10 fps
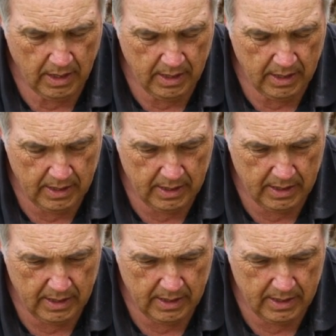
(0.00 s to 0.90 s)

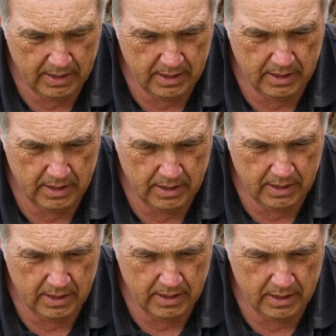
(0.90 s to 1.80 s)
And
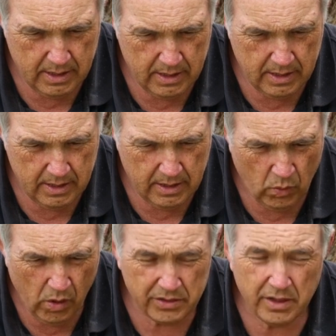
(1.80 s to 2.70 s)

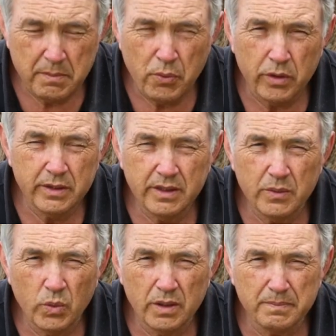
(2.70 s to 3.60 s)
why is that important?
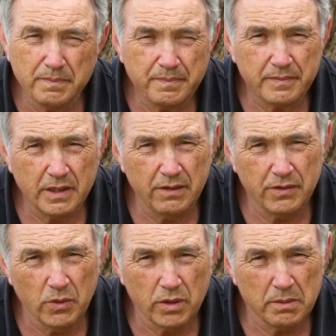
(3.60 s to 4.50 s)
Well, if
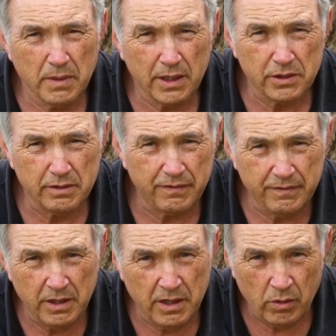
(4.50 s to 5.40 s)
you want to match the
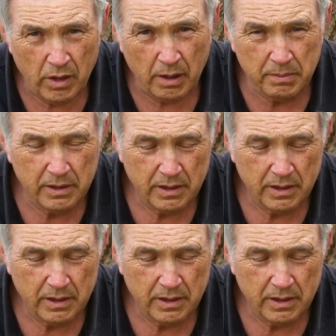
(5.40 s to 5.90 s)
video up